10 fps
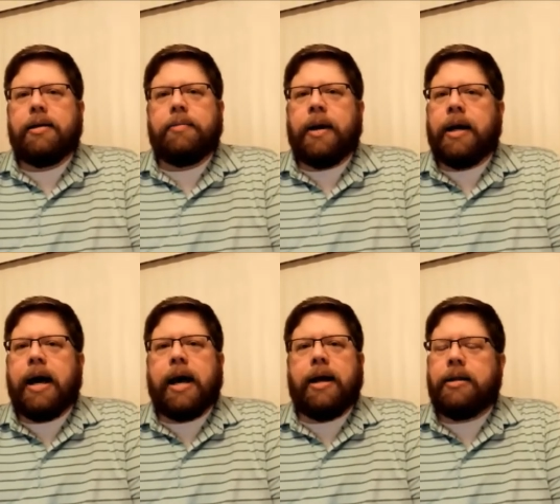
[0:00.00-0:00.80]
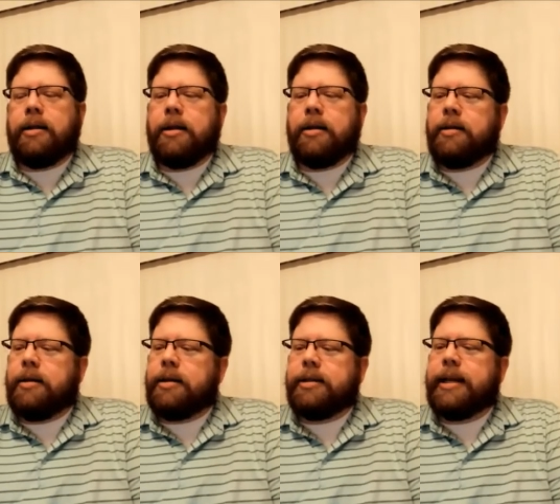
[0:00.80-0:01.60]
Man, God, the,
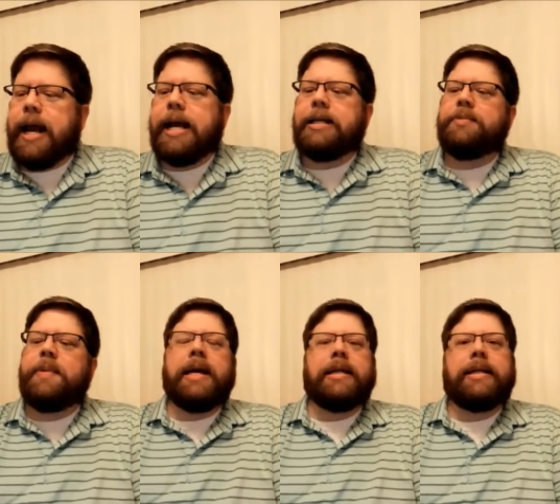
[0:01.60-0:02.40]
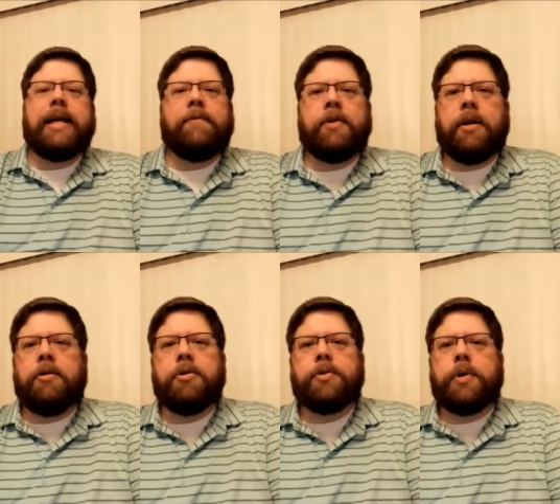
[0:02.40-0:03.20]
the stage is being set for the
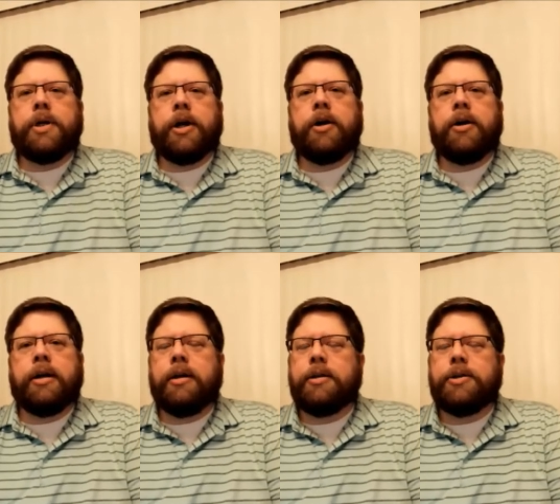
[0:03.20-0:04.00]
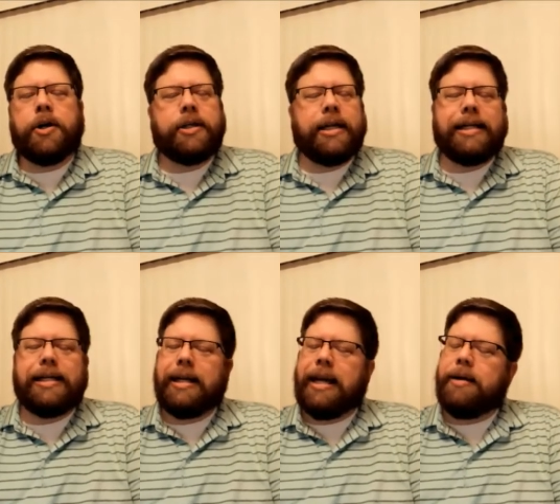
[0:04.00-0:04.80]
Lord's return, and the church needs
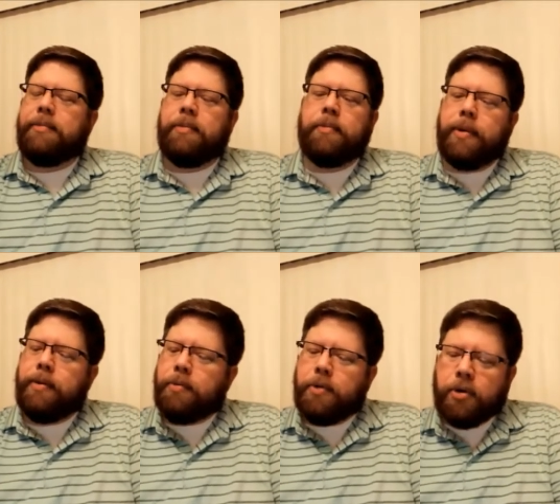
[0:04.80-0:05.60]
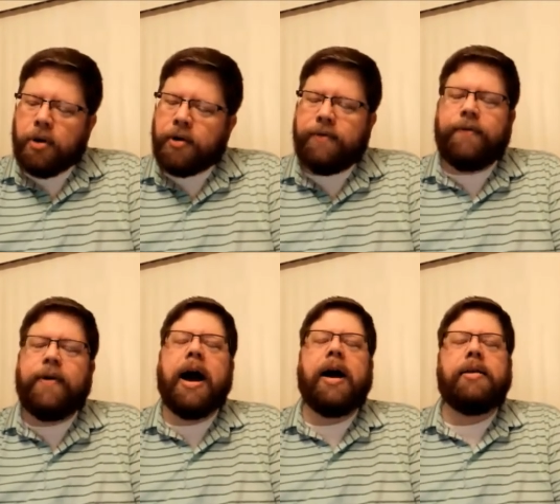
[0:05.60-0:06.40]
to get more on
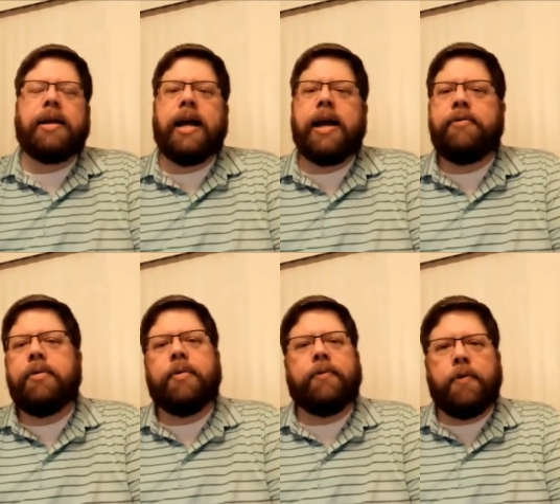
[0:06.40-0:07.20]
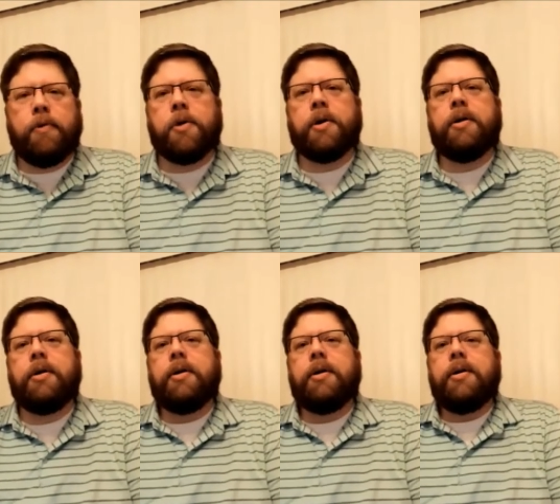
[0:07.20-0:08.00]
fire than ever before
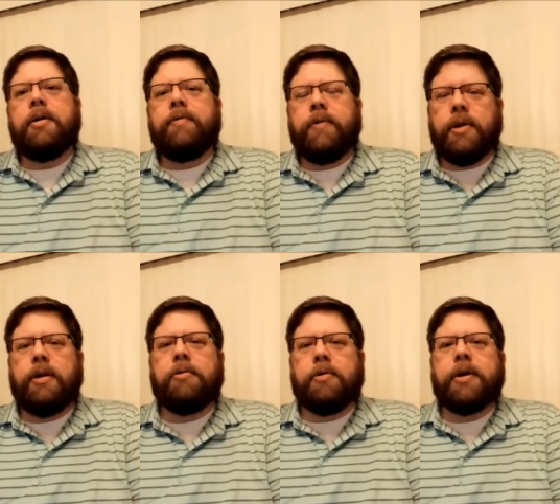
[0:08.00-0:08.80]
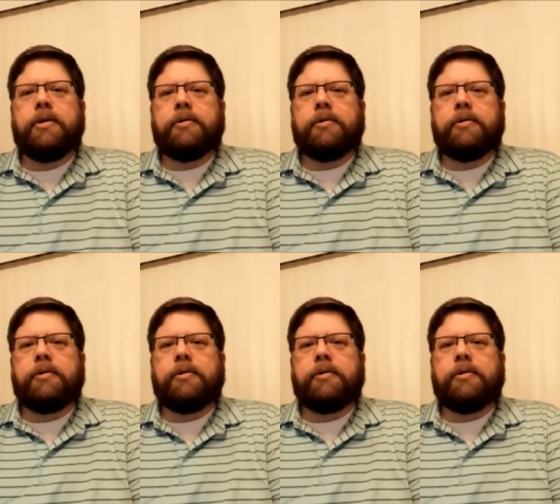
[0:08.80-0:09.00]
for the Lord.